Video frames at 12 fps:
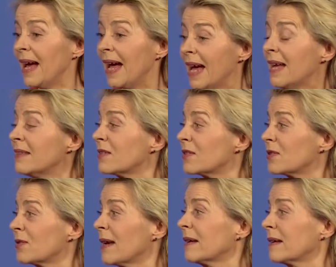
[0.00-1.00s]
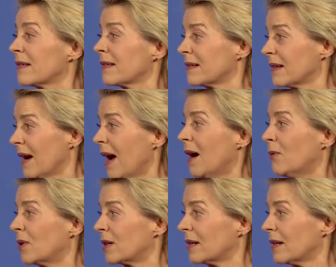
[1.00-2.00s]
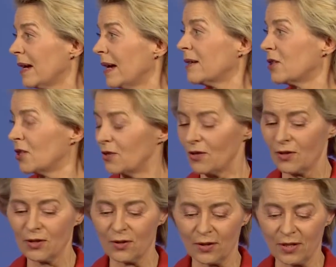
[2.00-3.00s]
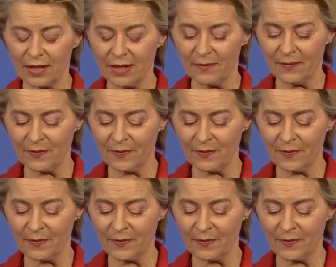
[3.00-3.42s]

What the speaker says: and strengthened our energy security.